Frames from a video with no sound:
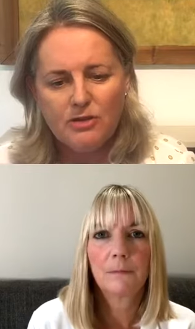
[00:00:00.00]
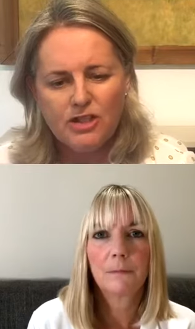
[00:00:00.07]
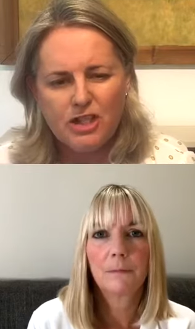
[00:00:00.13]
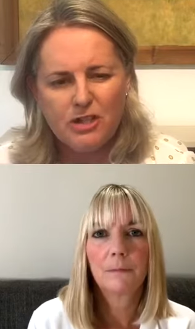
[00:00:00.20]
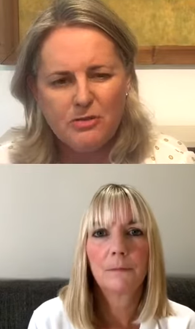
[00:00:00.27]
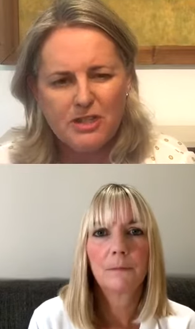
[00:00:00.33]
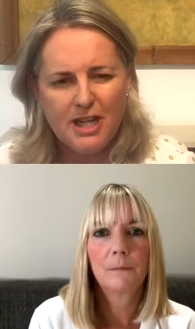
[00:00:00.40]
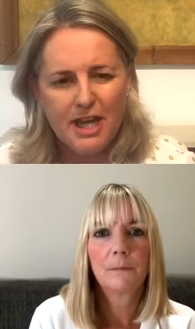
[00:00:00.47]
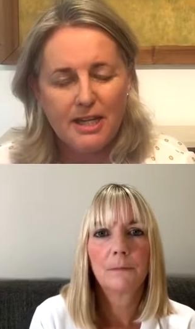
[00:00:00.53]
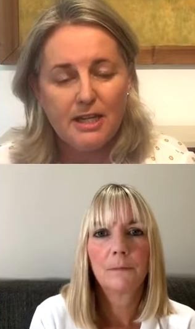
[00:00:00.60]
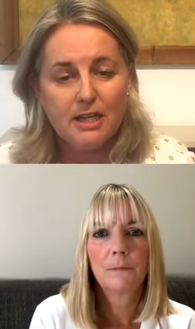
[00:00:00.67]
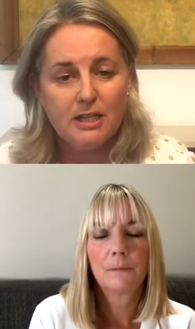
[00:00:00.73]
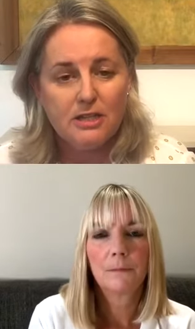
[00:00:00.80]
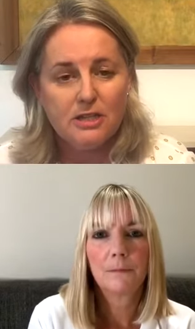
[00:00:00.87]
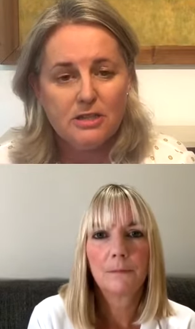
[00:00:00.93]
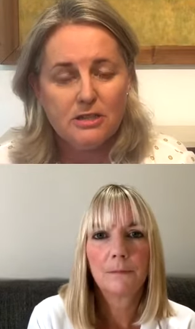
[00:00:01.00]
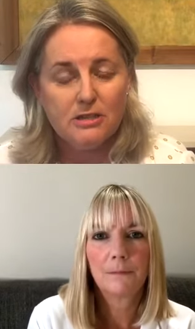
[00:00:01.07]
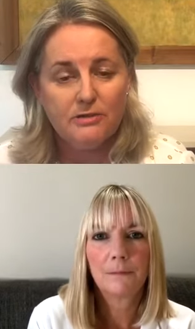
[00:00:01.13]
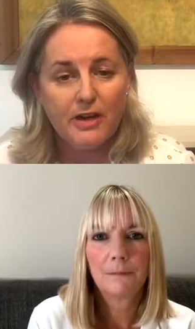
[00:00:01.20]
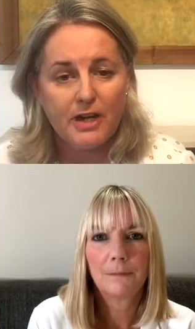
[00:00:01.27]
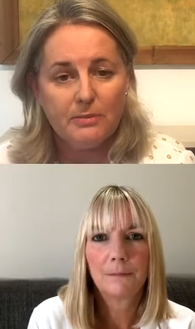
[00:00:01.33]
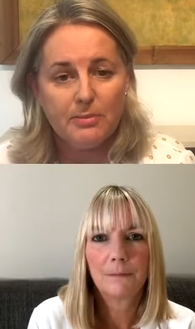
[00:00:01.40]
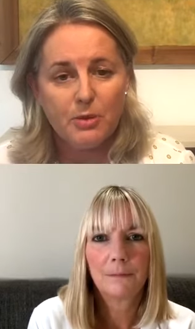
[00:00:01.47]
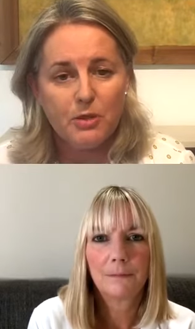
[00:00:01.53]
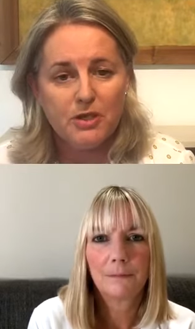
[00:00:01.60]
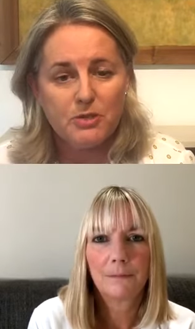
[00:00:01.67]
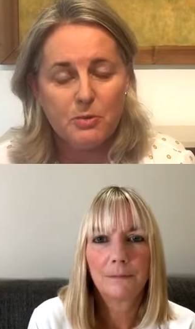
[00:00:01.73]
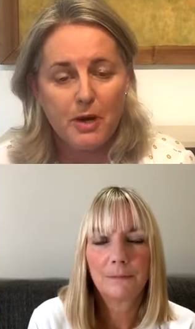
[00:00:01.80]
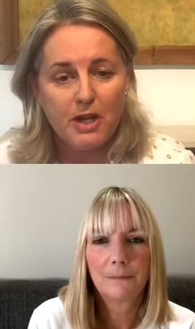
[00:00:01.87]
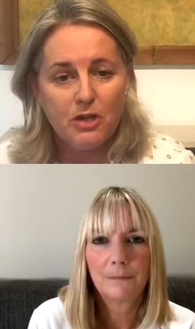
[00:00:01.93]
Speaker 1: do you take it to that
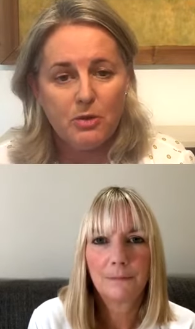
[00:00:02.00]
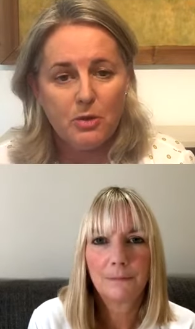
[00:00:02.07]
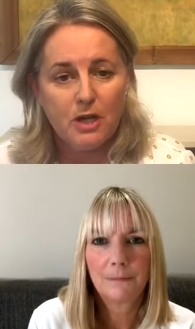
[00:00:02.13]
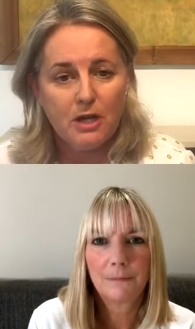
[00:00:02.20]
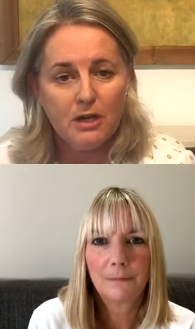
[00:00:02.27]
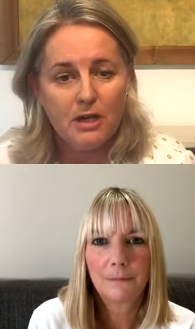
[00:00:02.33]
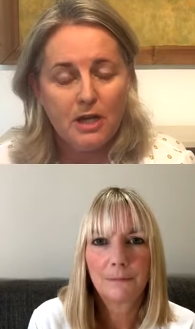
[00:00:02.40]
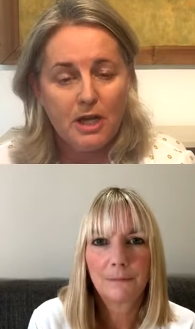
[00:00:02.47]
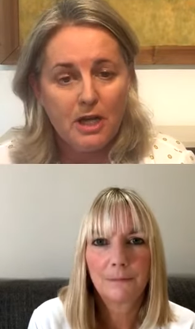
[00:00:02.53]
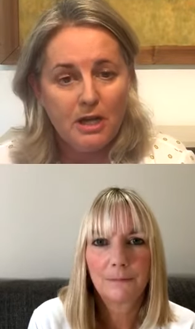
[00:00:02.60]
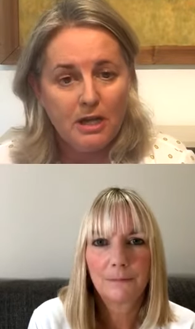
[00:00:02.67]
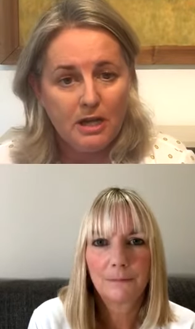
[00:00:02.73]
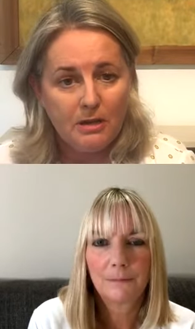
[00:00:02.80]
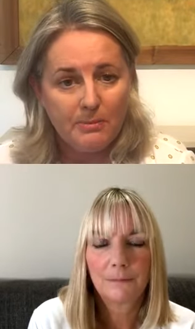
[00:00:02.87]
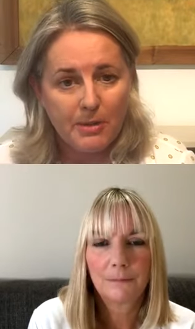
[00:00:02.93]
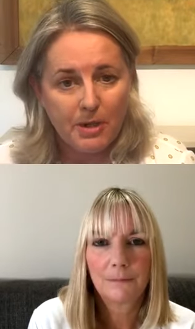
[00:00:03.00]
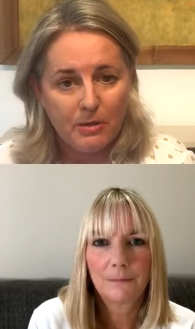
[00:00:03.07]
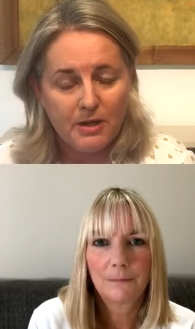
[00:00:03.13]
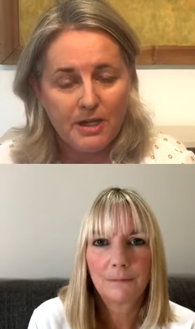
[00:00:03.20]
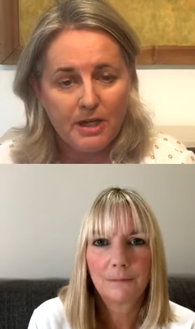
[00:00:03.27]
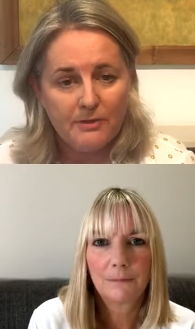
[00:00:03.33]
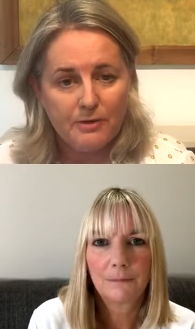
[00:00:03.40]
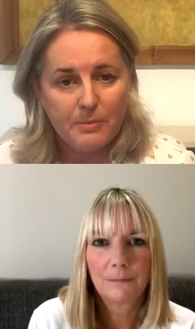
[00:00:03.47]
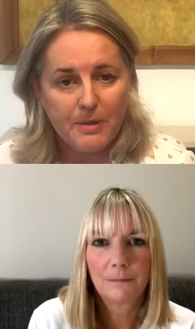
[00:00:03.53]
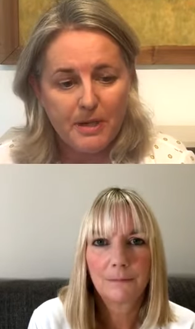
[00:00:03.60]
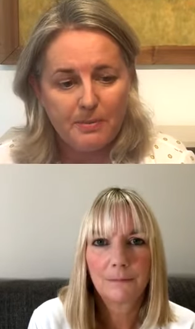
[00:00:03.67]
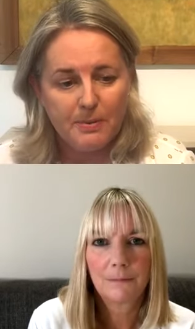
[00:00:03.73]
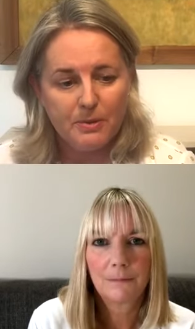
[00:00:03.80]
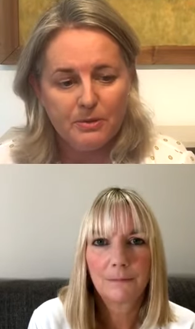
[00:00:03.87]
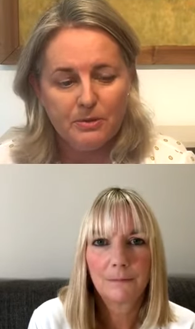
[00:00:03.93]
point where you are employing other
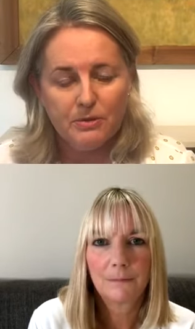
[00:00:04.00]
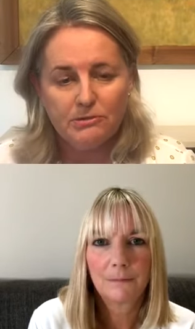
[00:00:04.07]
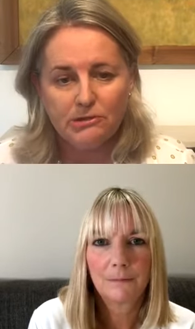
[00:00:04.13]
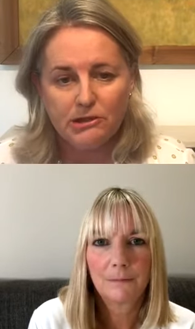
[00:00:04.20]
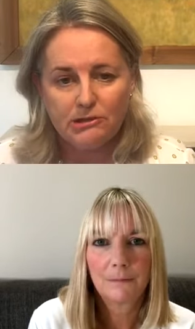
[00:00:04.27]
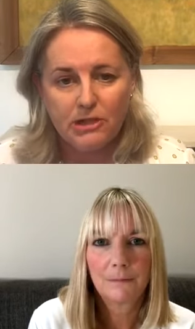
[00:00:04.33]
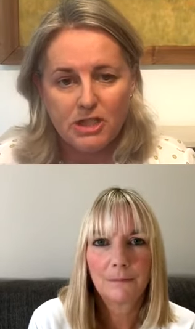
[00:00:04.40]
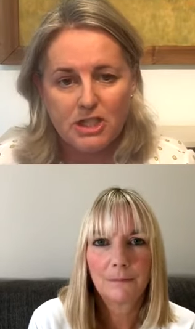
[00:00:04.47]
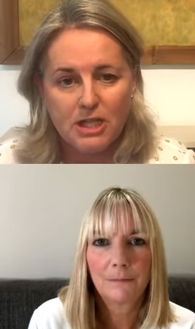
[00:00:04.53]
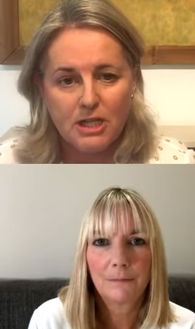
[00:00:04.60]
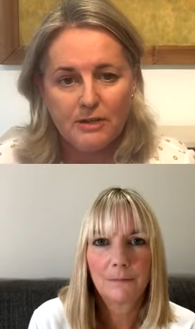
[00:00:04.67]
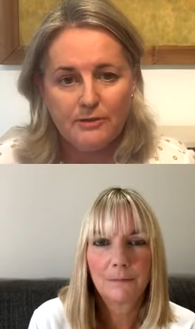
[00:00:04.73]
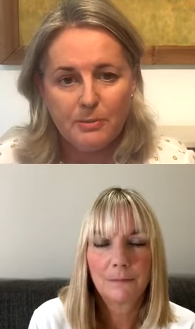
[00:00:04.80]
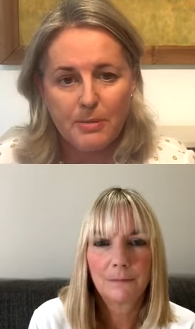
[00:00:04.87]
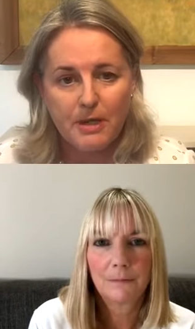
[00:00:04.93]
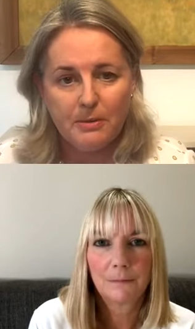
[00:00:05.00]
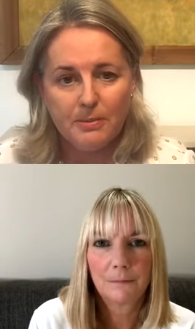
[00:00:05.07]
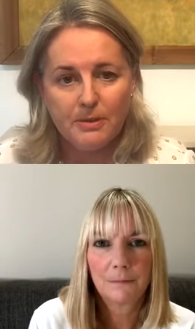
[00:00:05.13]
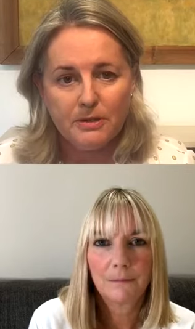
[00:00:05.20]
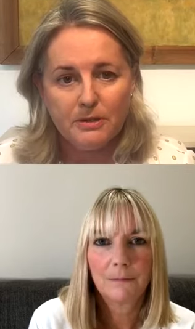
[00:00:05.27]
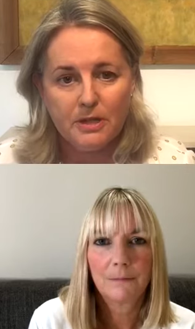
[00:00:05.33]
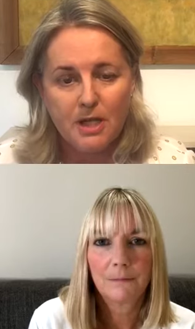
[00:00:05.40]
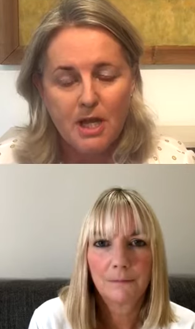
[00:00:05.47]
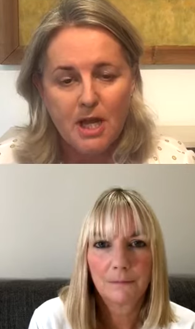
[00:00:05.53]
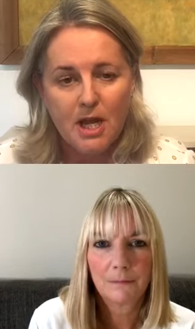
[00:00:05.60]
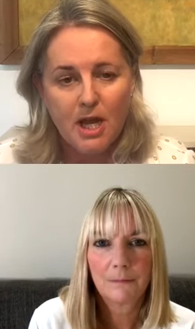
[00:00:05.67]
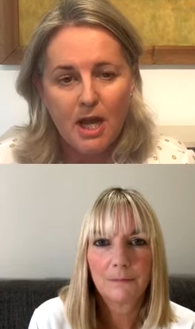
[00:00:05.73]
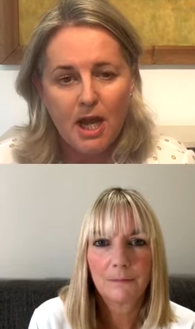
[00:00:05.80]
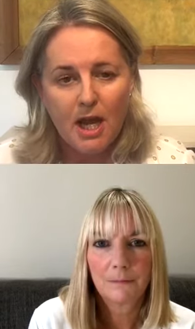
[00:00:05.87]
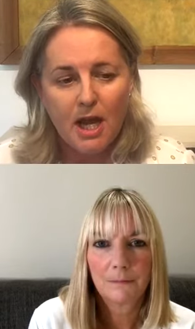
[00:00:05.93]
people, recruiting other people,
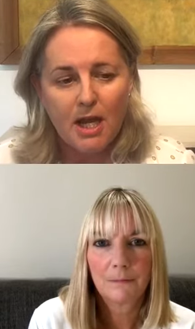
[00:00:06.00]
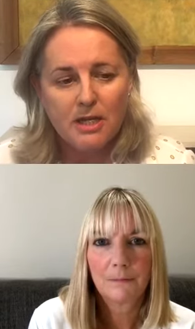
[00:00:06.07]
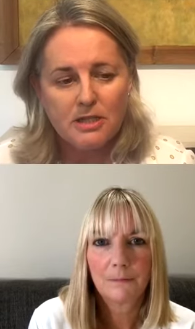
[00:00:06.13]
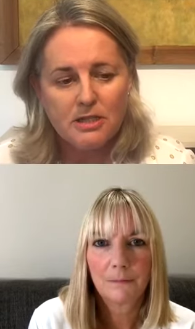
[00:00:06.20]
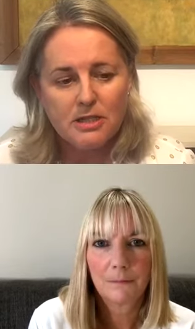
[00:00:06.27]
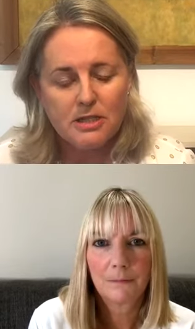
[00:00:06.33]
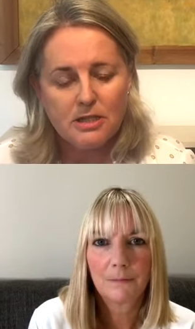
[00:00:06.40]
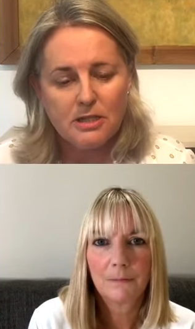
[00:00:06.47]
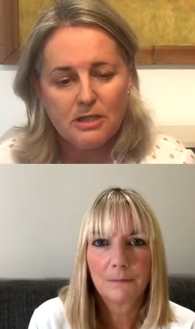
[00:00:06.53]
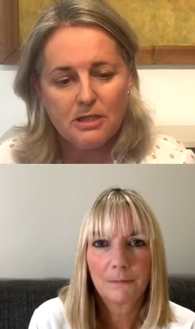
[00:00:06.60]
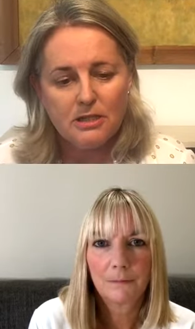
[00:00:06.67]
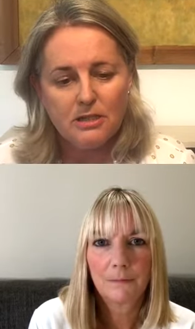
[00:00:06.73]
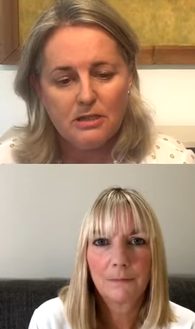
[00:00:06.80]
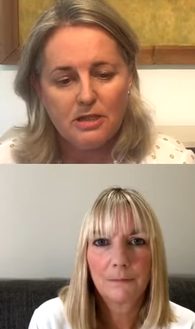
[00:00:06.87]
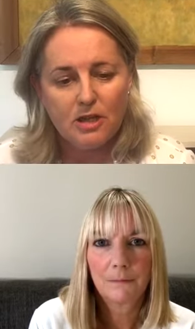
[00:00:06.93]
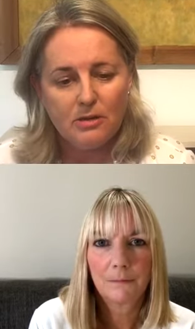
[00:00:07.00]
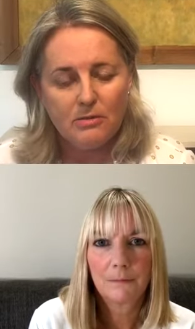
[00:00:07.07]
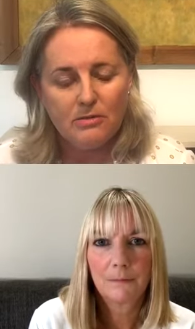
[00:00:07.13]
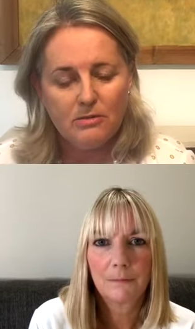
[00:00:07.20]
and you know